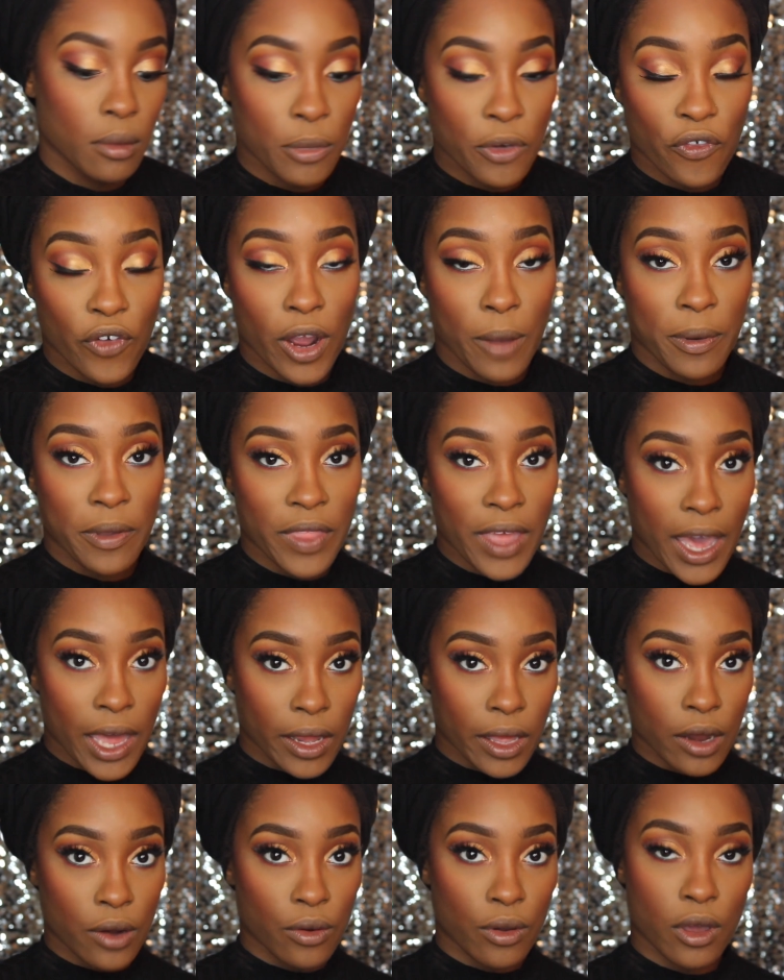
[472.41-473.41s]
Before I put the
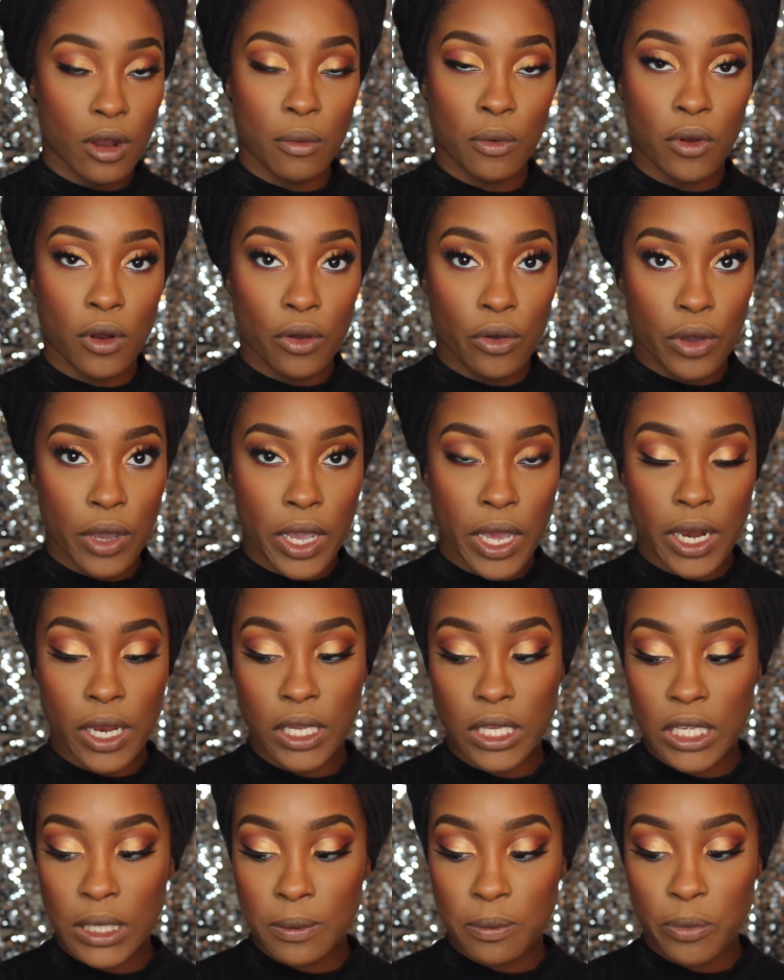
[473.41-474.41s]
highlighter on, I'm gonna go ahead
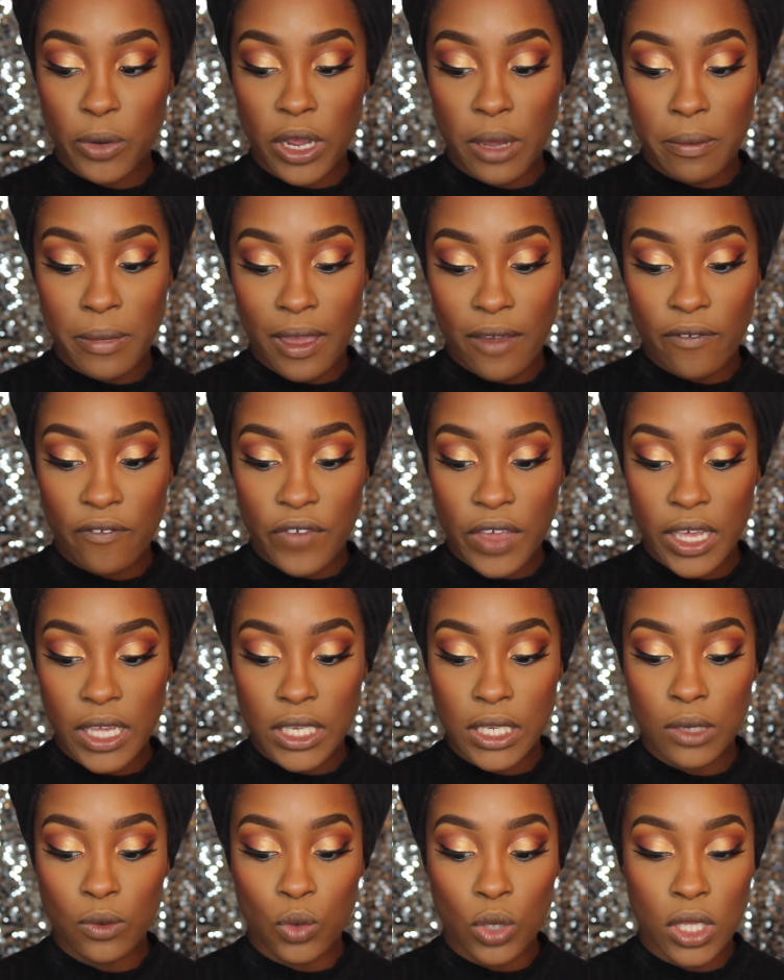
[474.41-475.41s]
and spray my
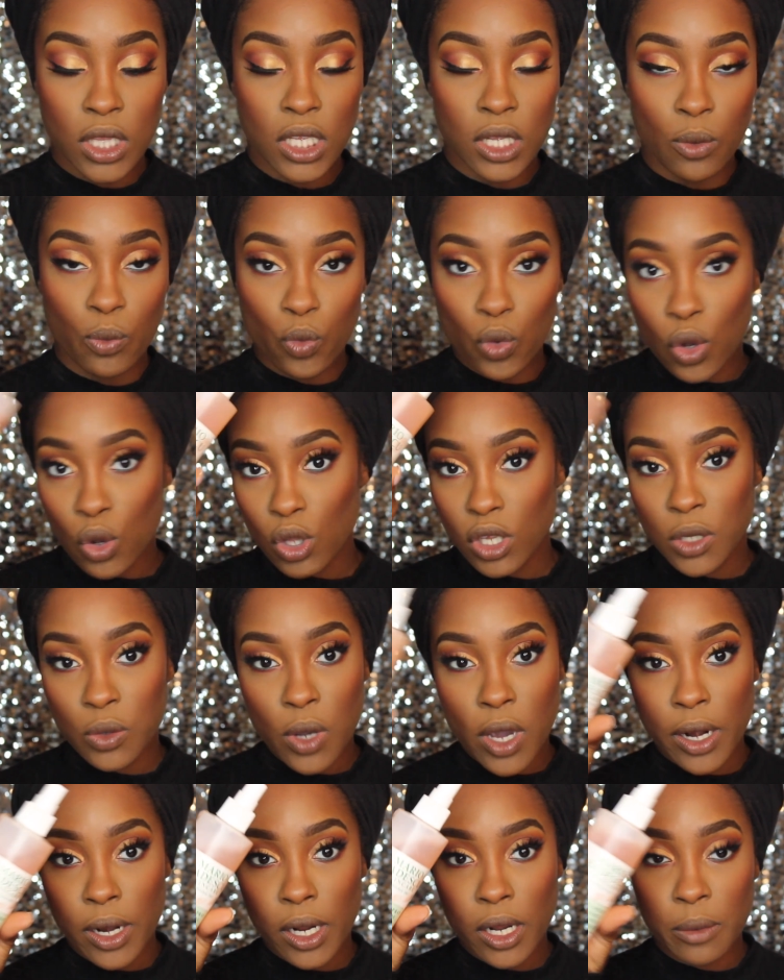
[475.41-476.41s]
face with some rose
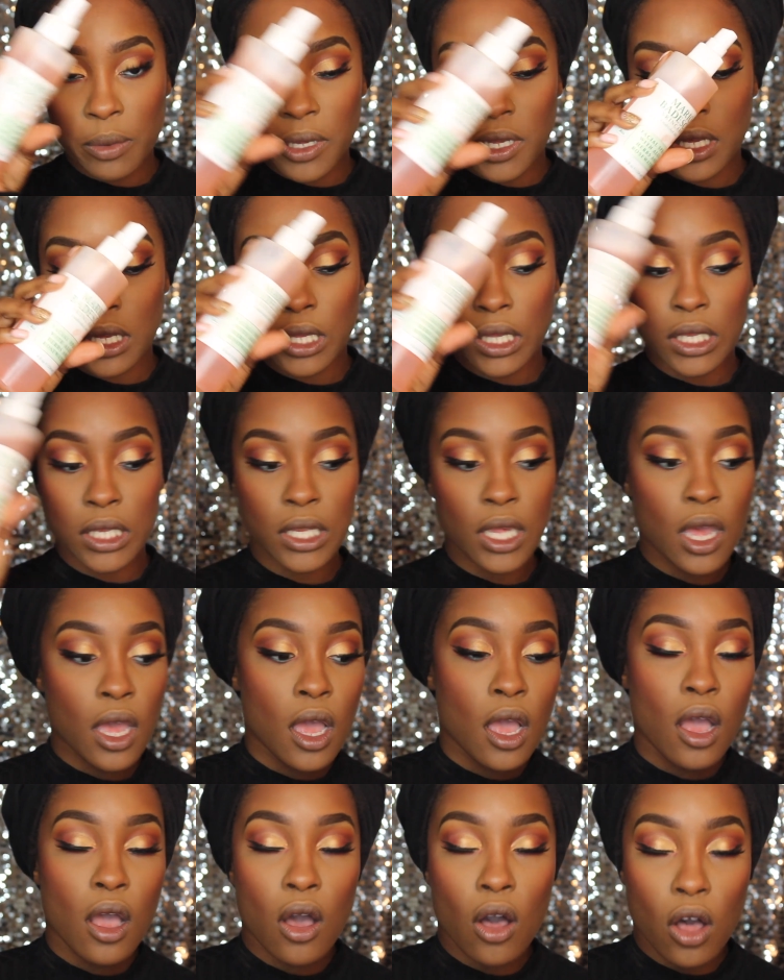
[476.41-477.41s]
water because
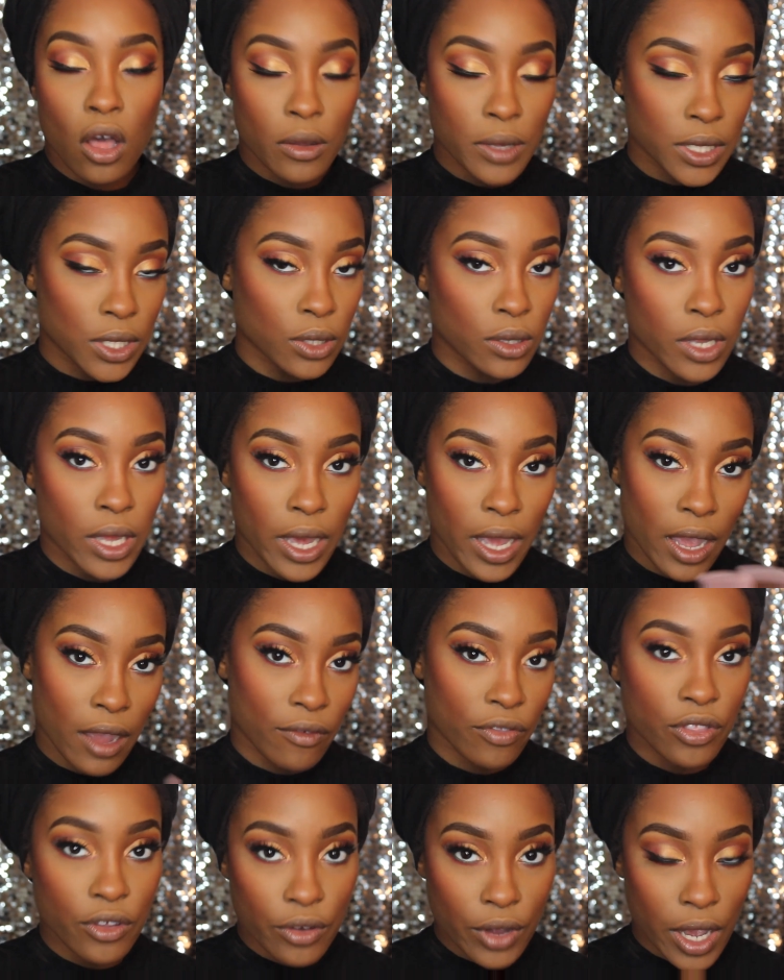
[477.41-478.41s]
I always do that
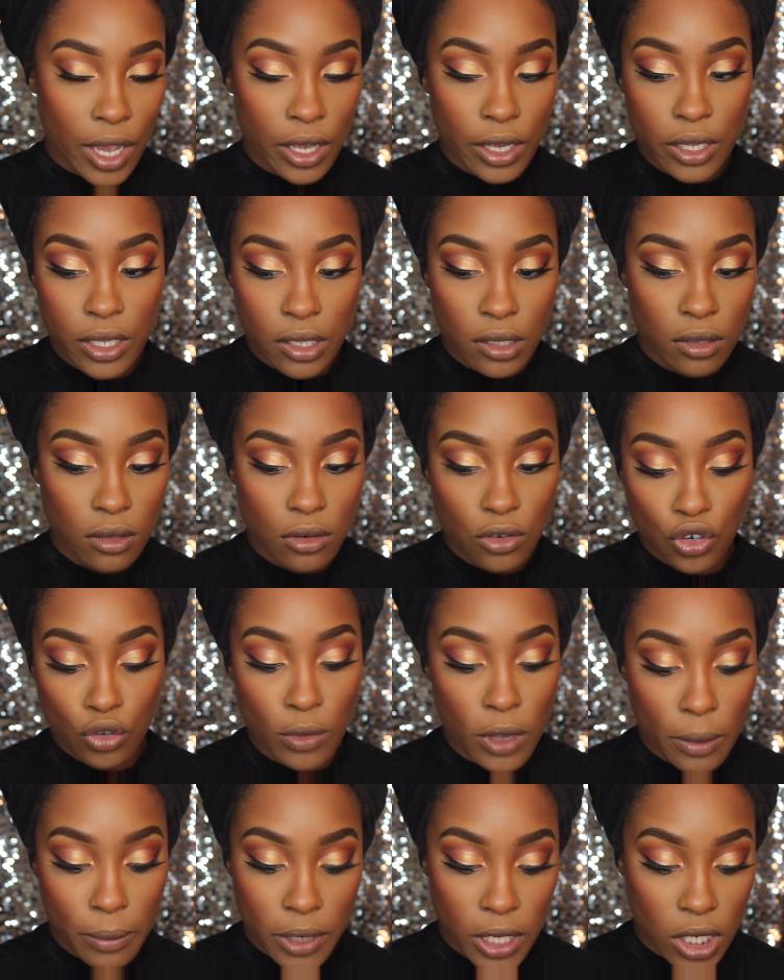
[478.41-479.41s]
after I do
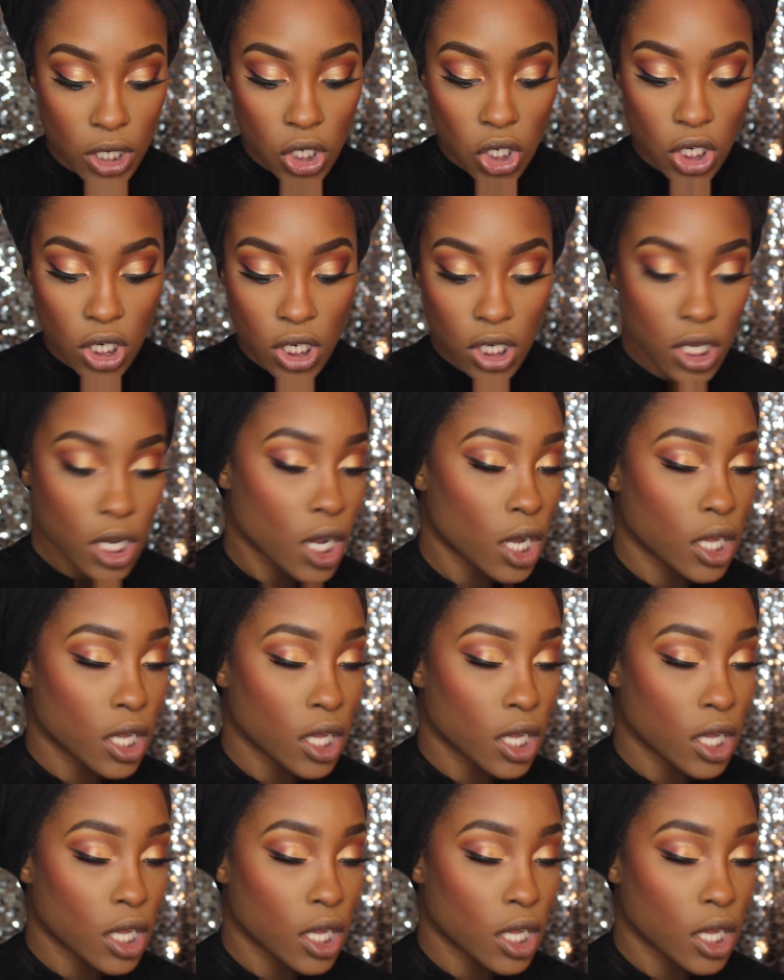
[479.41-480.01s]
my blush and